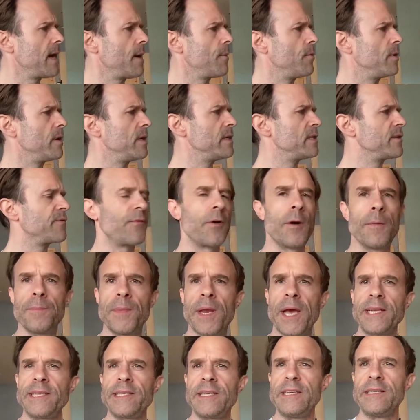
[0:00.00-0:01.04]
That one is from
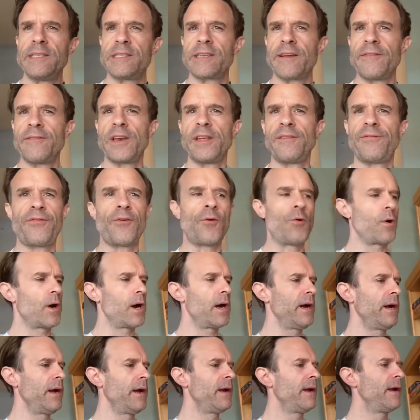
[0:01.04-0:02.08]

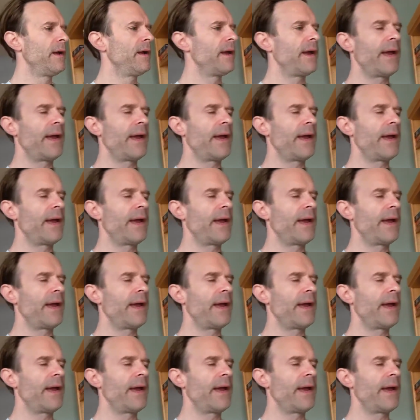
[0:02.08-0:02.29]
1974,